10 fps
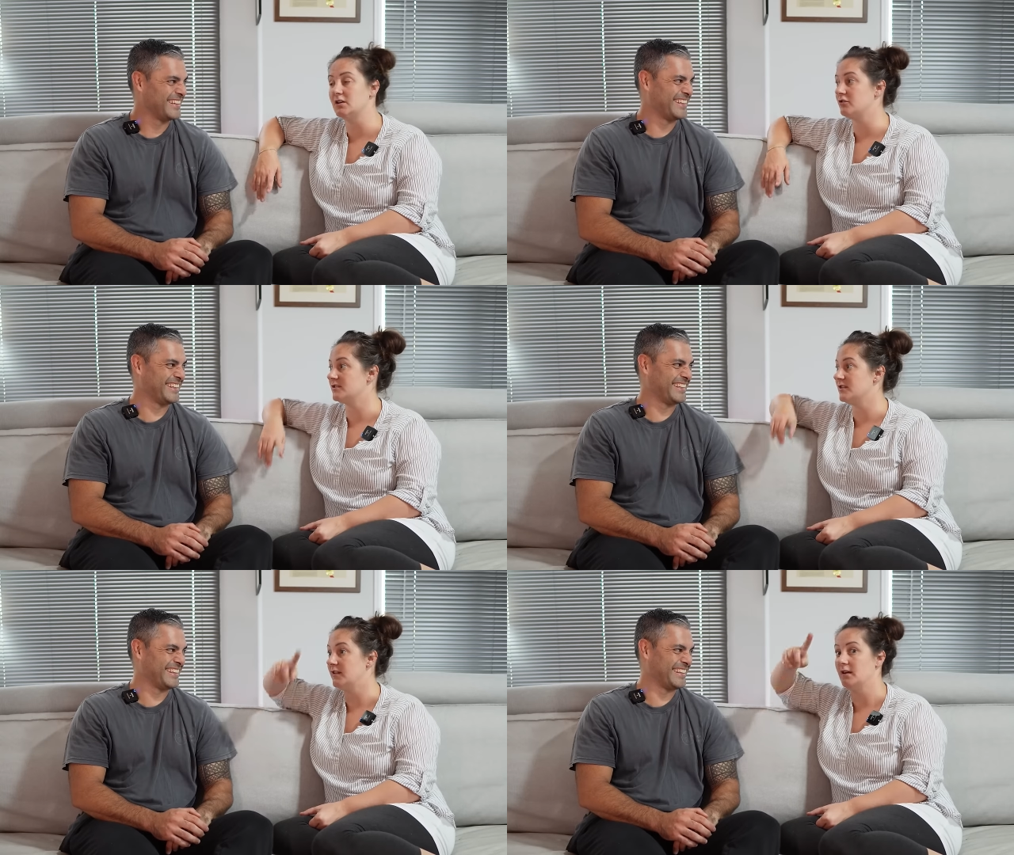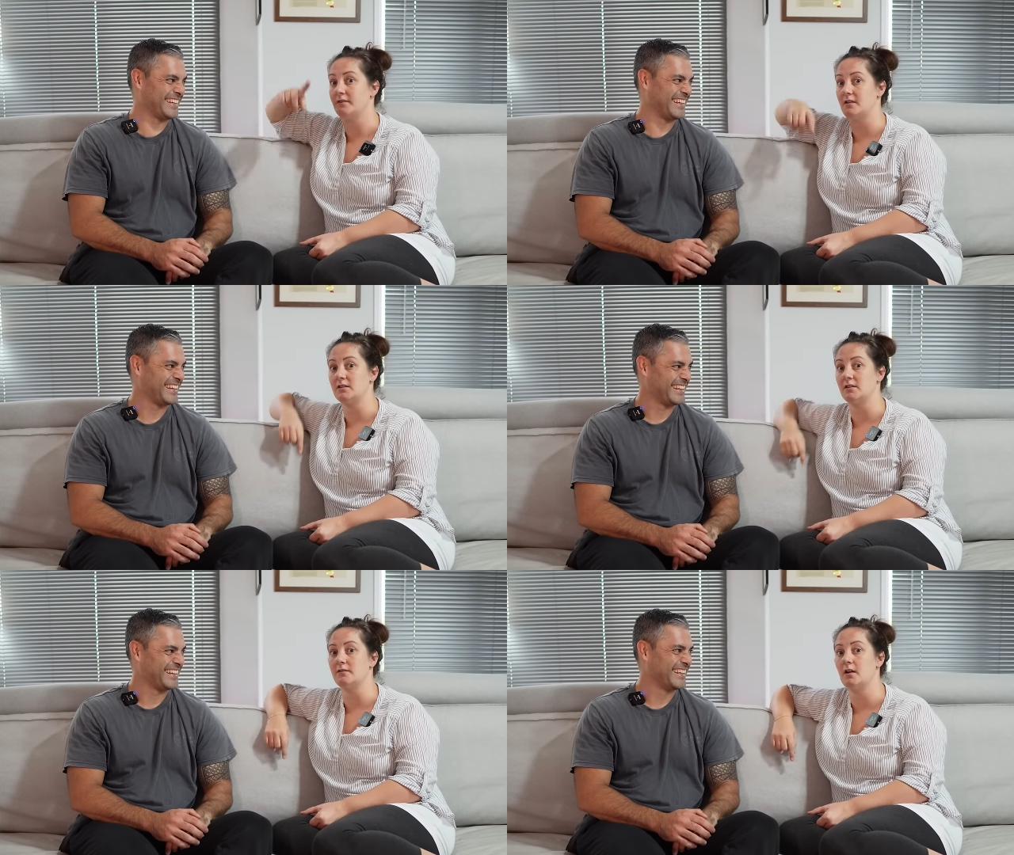Speaker 1: cross at the other end
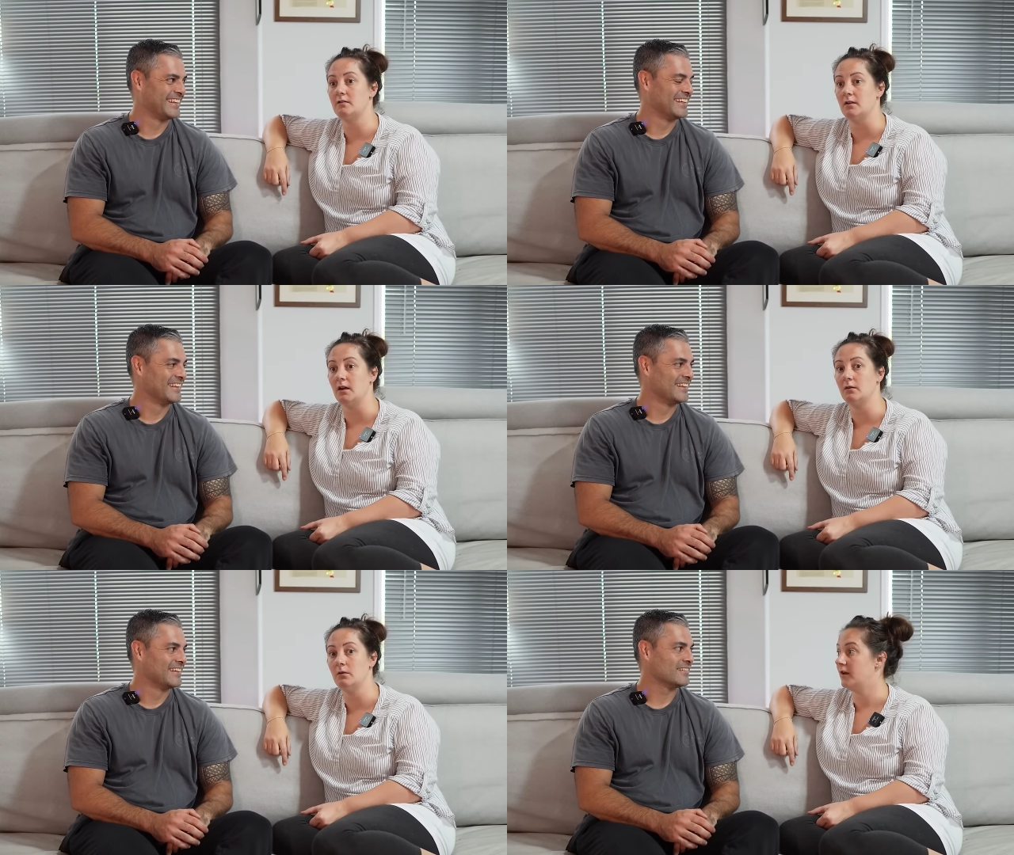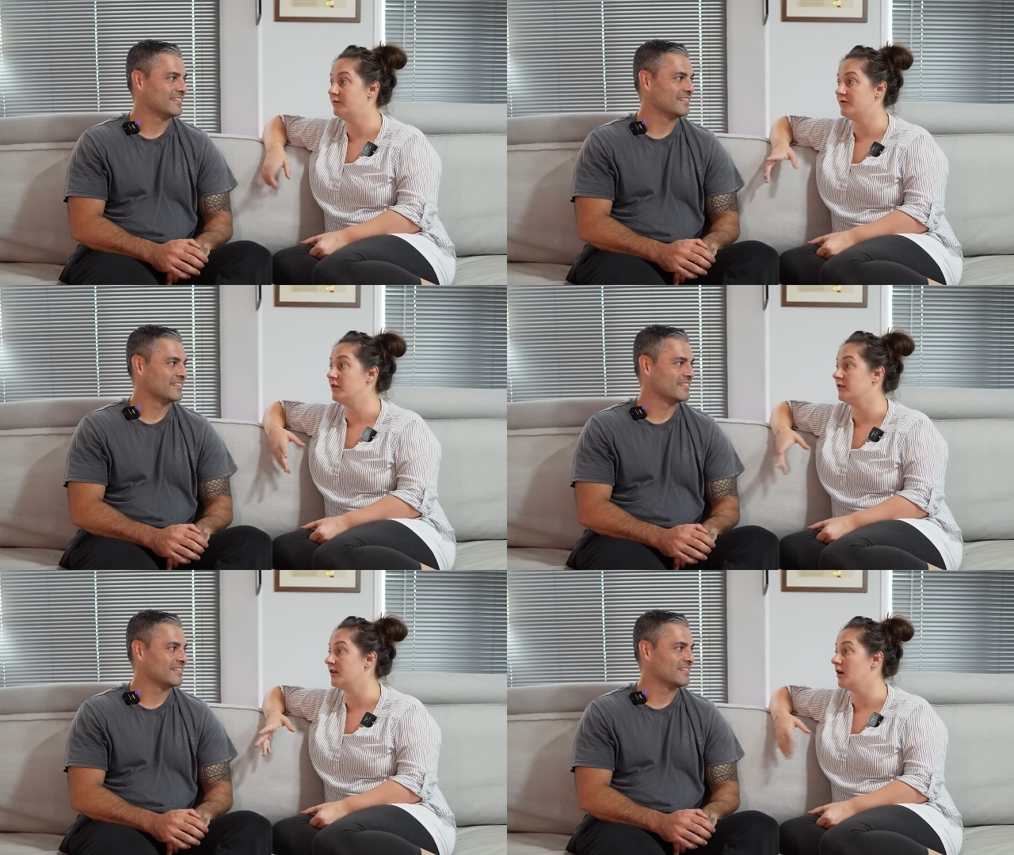of the road now, in front
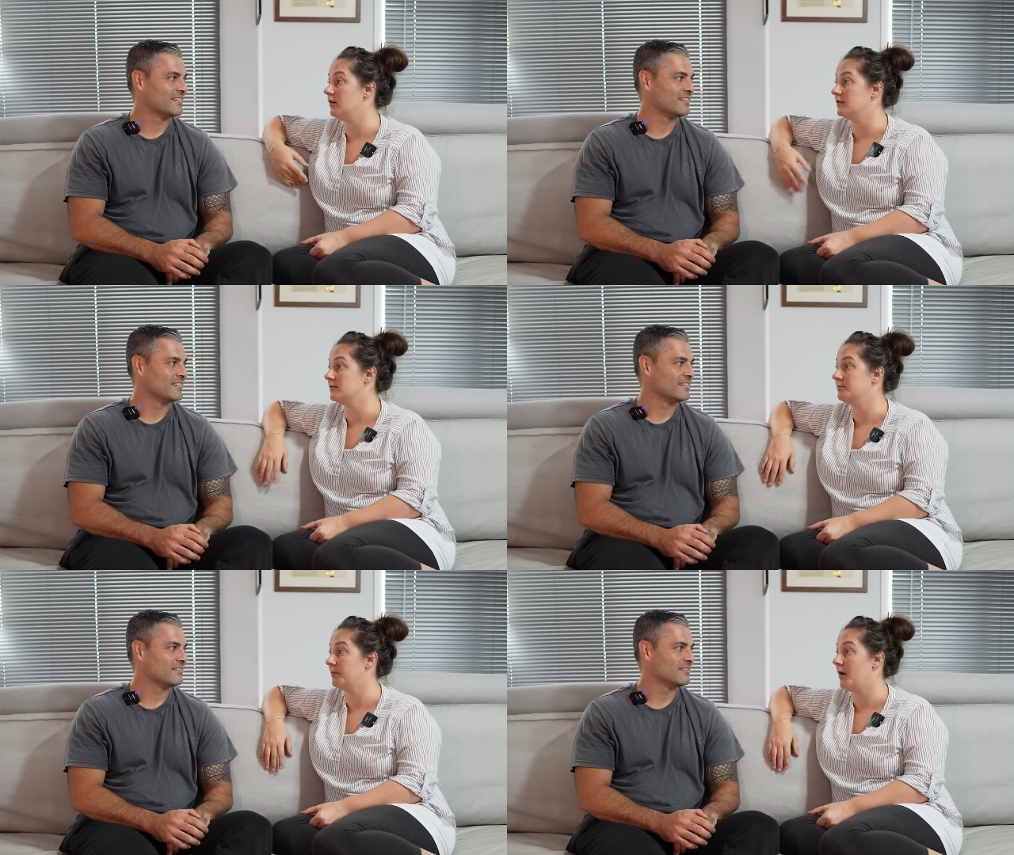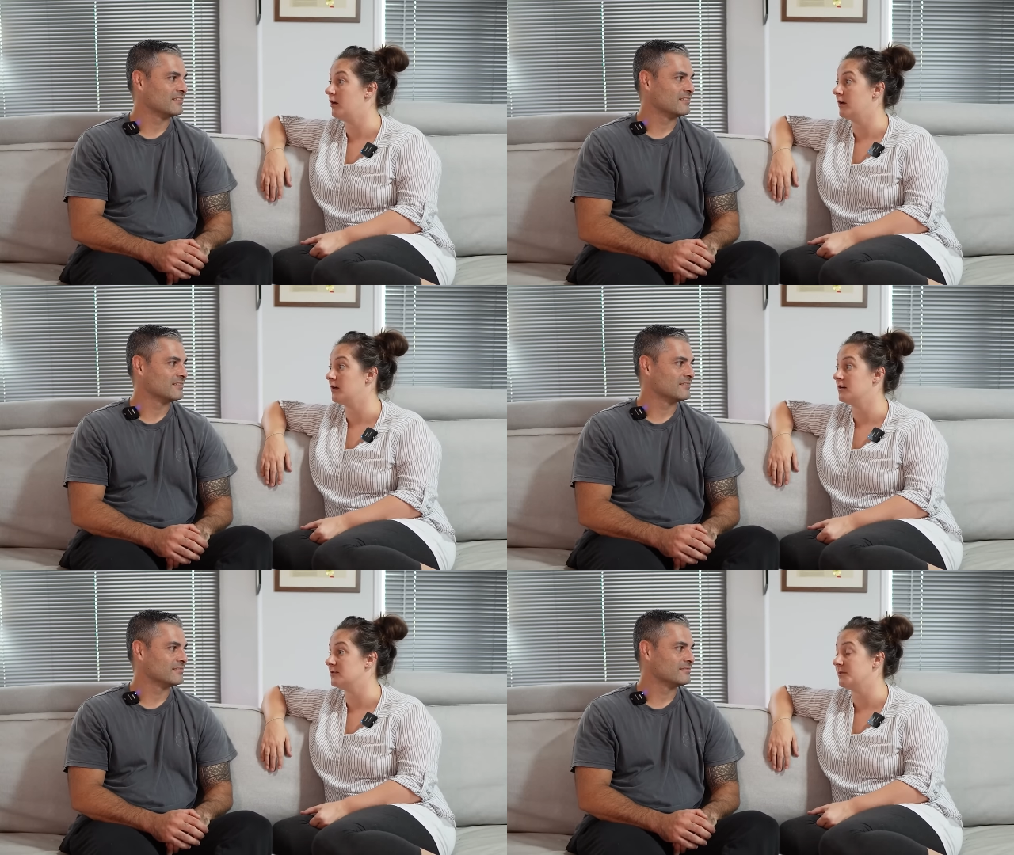of cars, behind
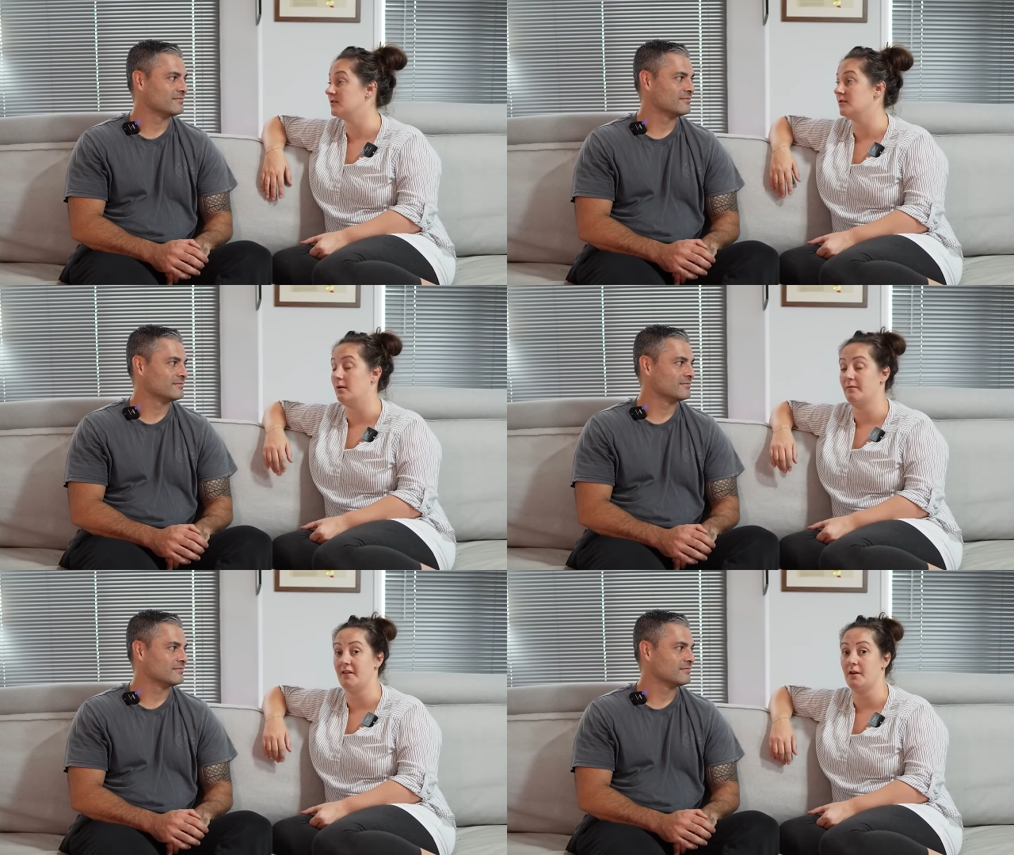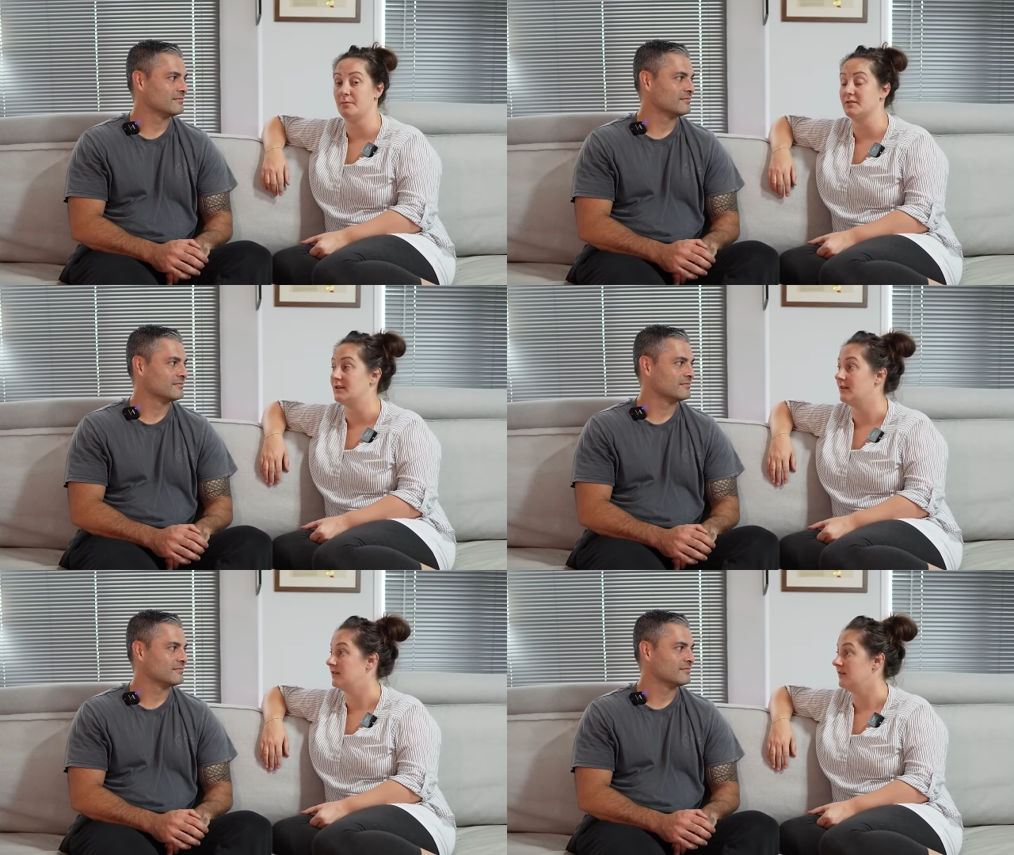cars, because I'm fed up of
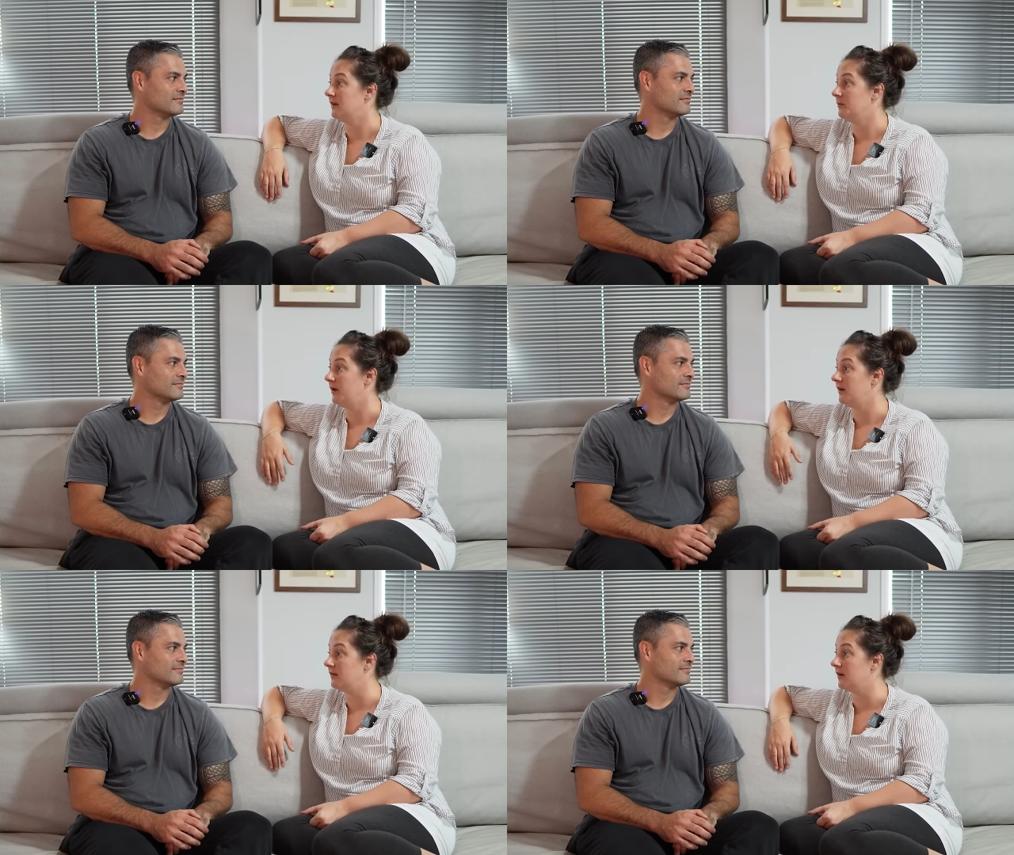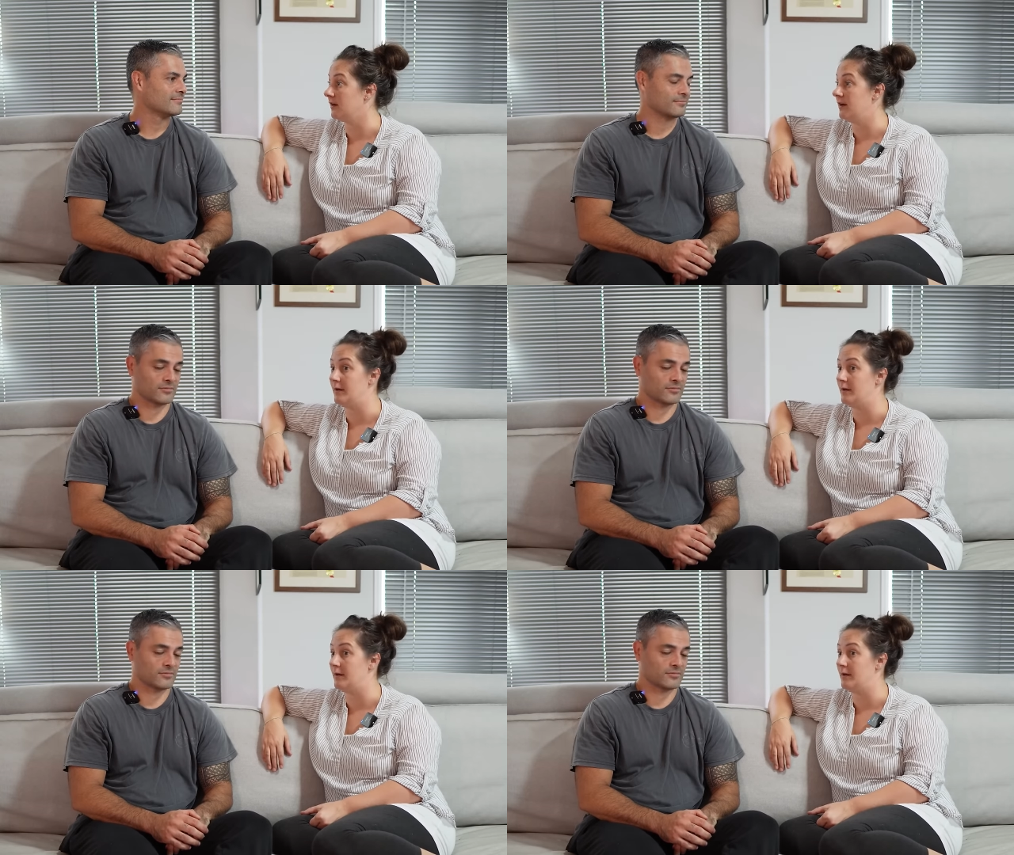standing there waiting like a